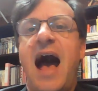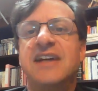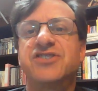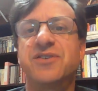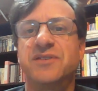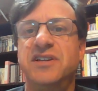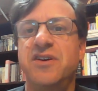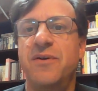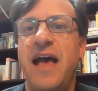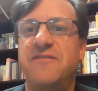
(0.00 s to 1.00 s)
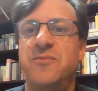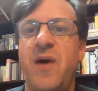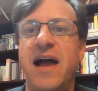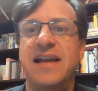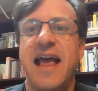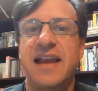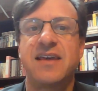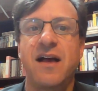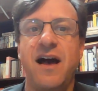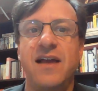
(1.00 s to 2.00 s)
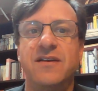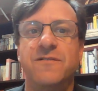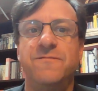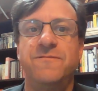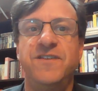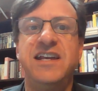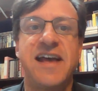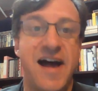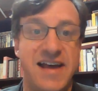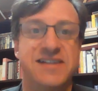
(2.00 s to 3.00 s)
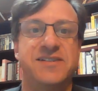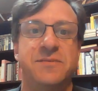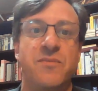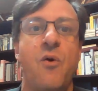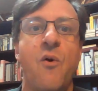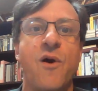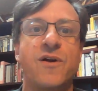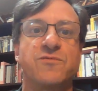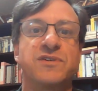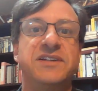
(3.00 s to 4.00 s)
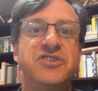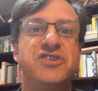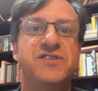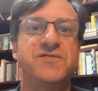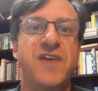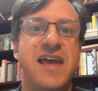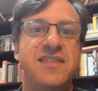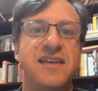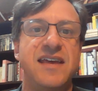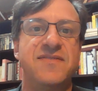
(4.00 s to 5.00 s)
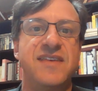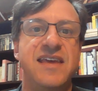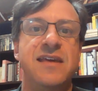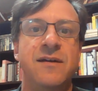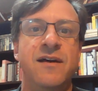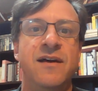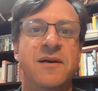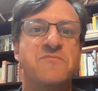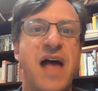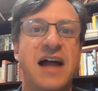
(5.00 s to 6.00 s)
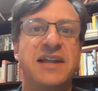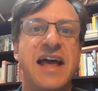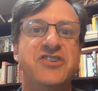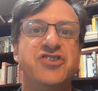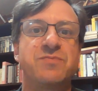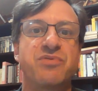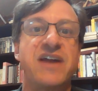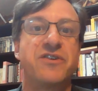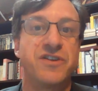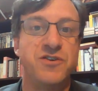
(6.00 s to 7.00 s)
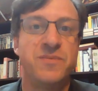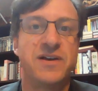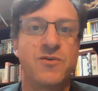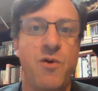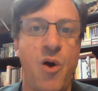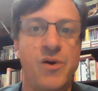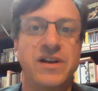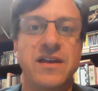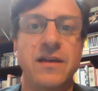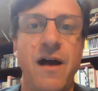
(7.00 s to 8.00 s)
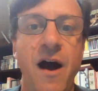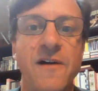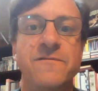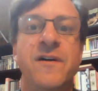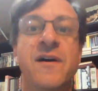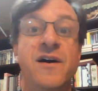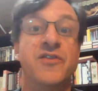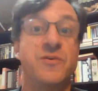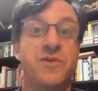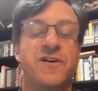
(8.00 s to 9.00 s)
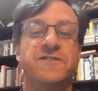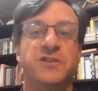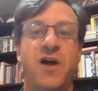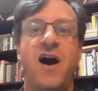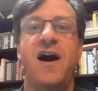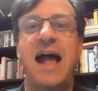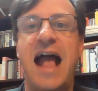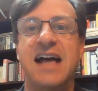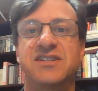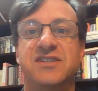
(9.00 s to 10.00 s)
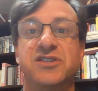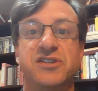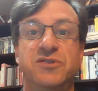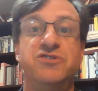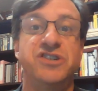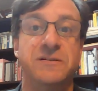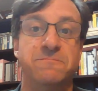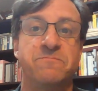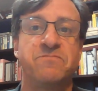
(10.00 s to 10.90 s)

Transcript: I certainly don't have in mind any kind of fideism or religious faith in the alleged praeterhuman quality of the Book of the Law as the solution.